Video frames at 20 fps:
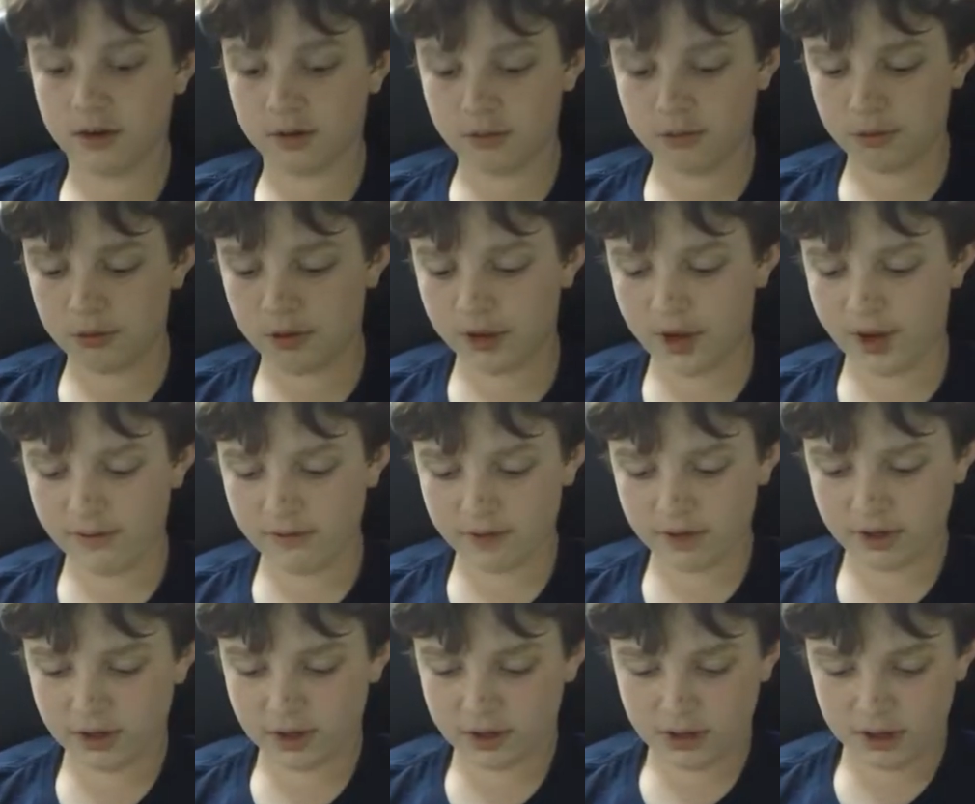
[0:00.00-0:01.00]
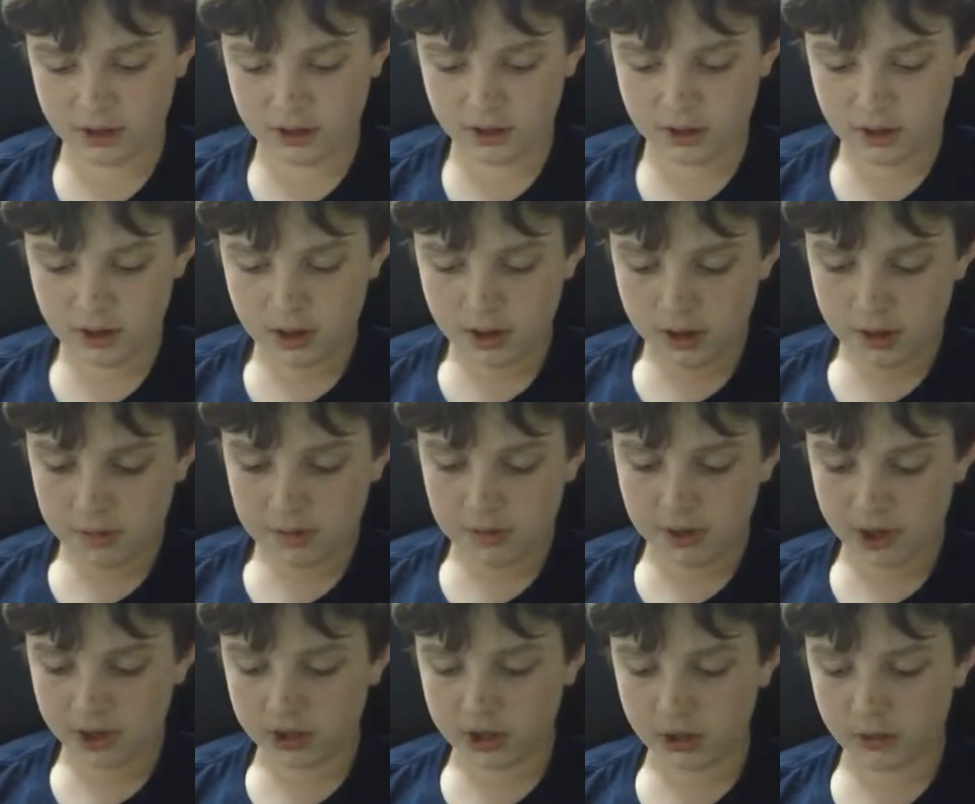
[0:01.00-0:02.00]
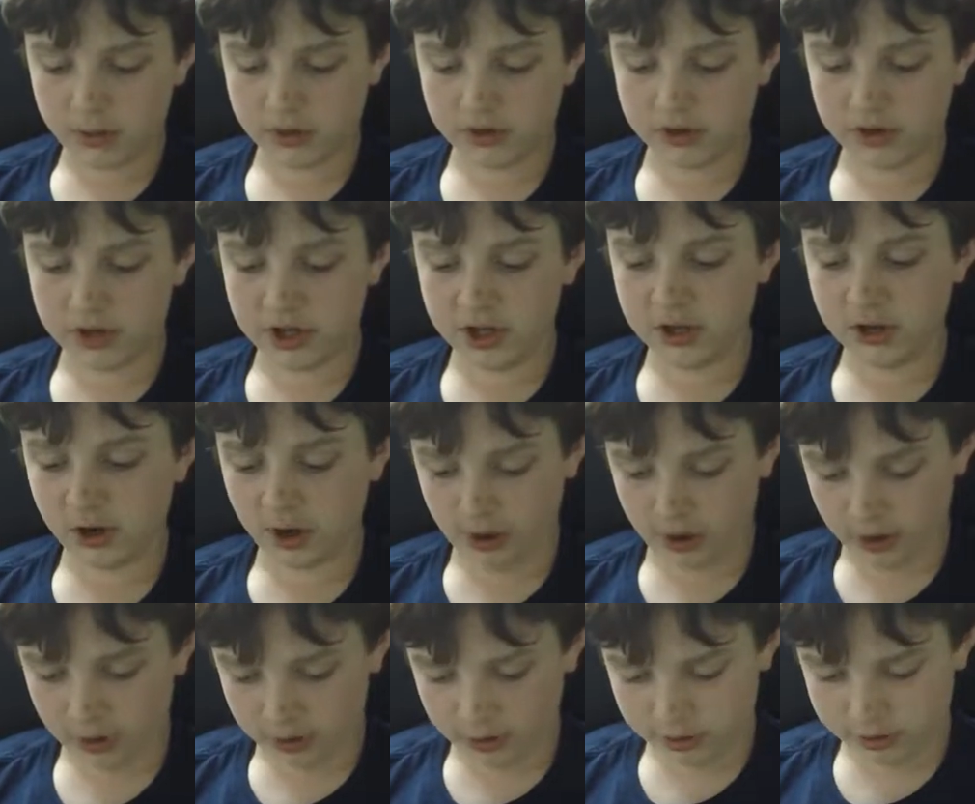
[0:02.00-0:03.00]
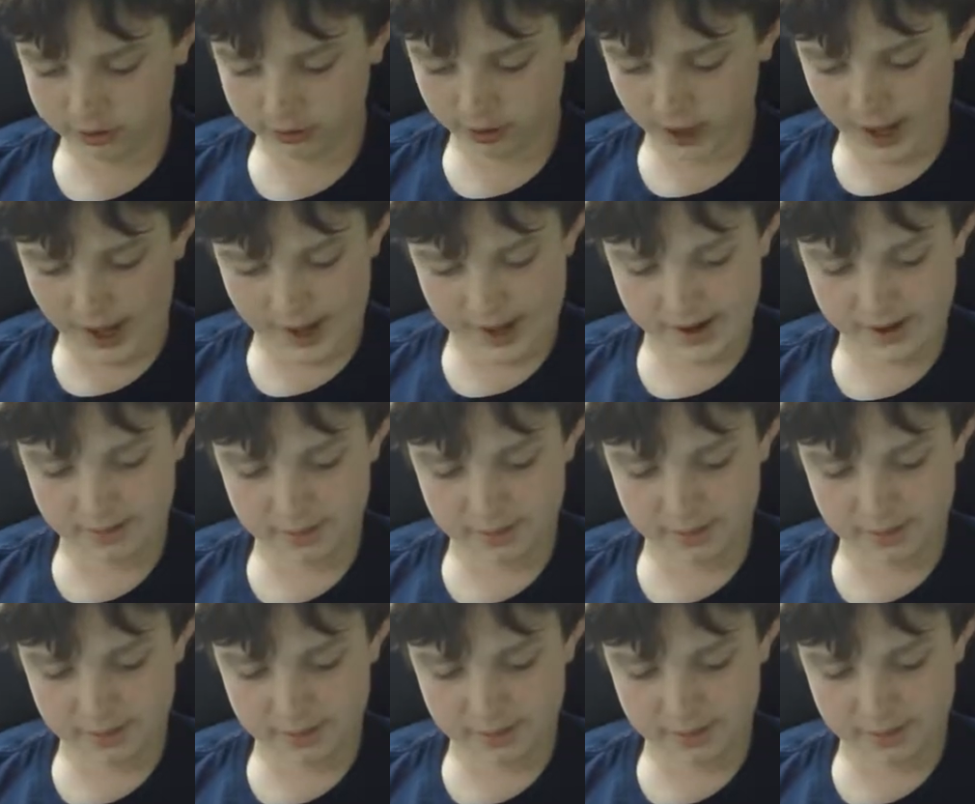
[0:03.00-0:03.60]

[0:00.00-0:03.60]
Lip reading: a micro SD card slot,